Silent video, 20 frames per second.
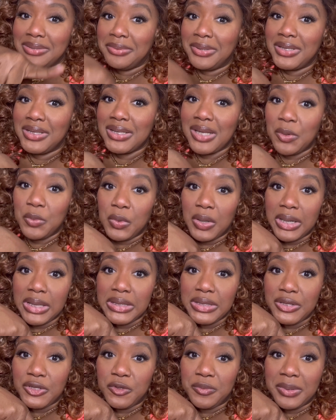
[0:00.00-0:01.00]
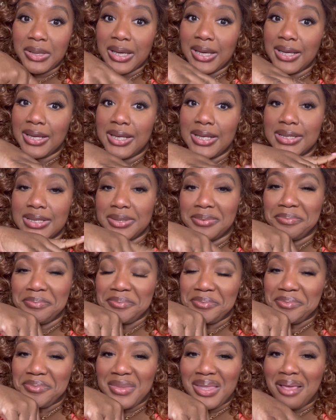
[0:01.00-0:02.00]
much as I wanted to because
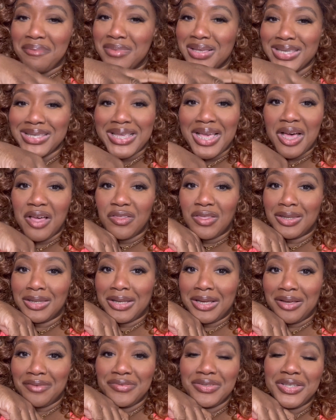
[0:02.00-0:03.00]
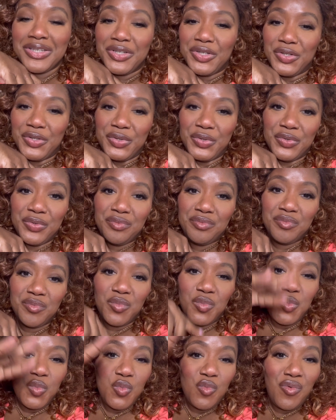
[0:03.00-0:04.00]
the South loves to do
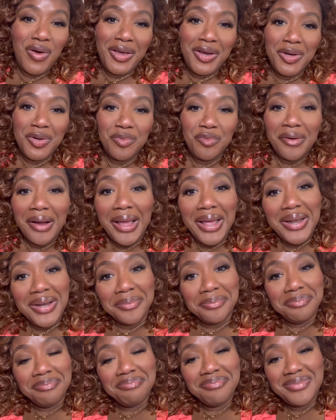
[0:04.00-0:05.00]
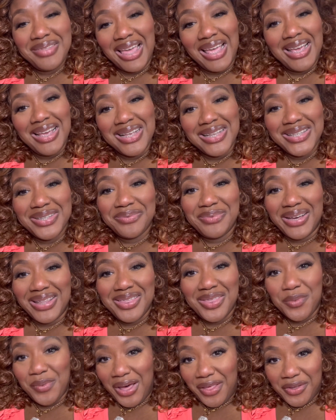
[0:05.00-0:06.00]
weird random things with
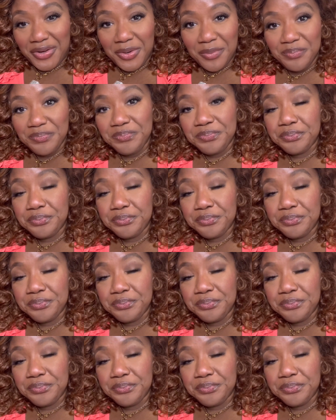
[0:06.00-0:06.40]
the weather.